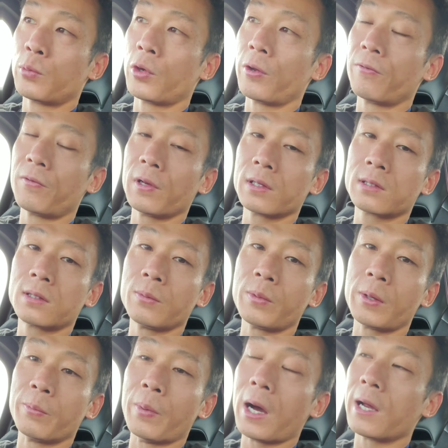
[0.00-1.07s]
previous to
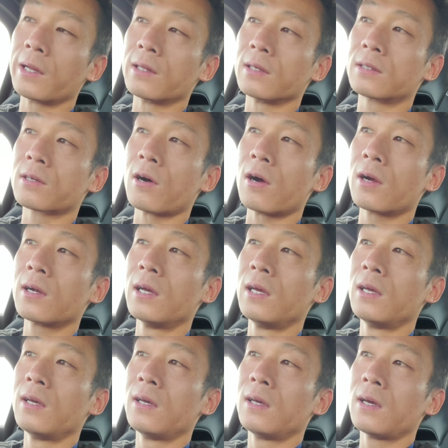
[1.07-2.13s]
me buying this car,
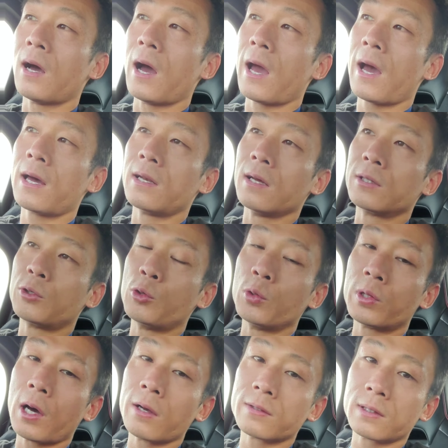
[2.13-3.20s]
I had a
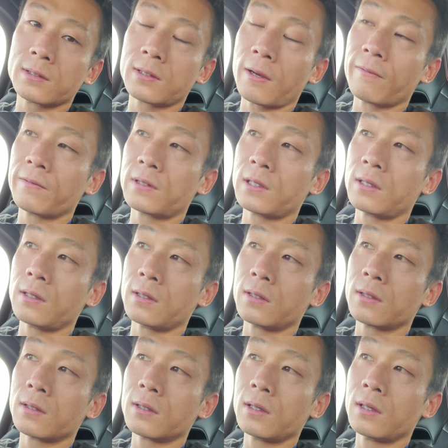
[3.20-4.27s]

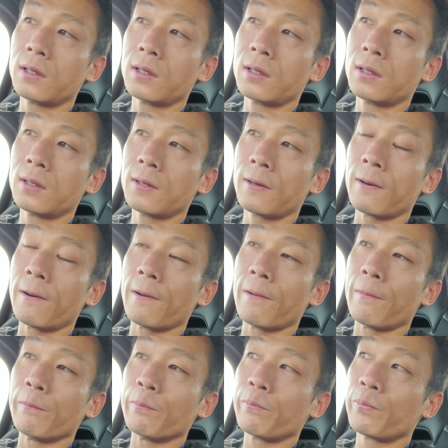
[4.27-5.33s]
2017
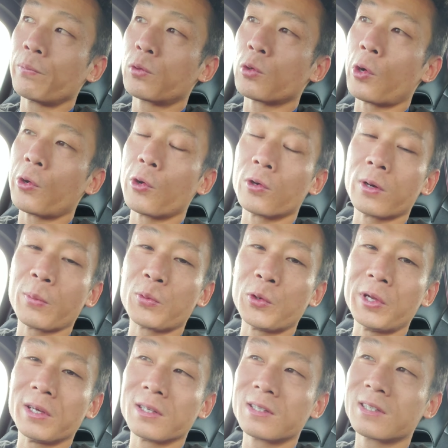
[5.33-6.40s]
Toyota
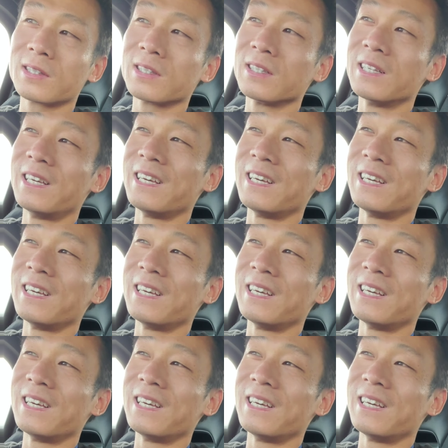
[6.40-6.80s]
Prius.